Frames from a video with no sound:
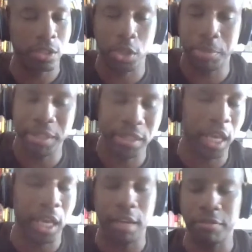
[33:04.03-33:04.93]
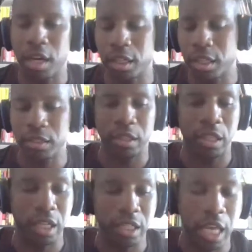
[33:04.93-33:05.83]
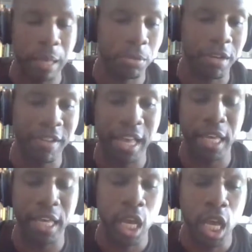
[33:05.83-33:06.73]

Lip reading: heard me say, and I've talked to this a lot of times where I